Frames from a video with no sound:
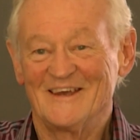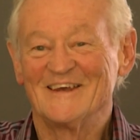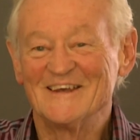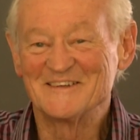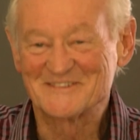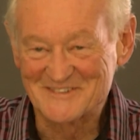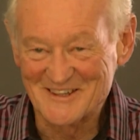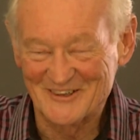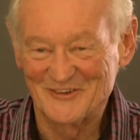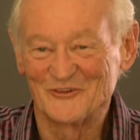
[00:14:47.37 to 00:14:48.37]
is the
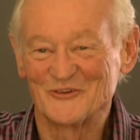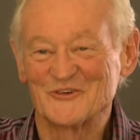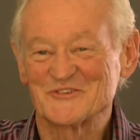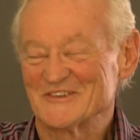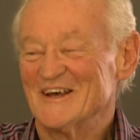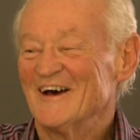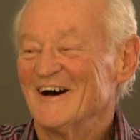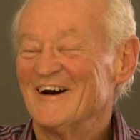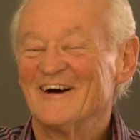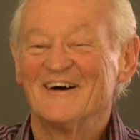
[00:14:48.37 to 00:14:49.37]
cause
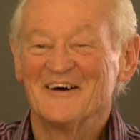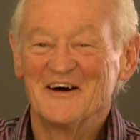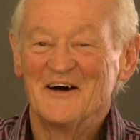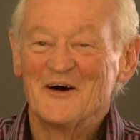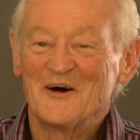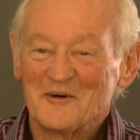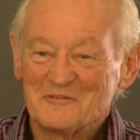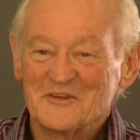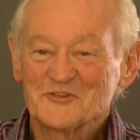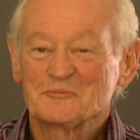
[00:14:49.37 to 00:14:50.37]
of this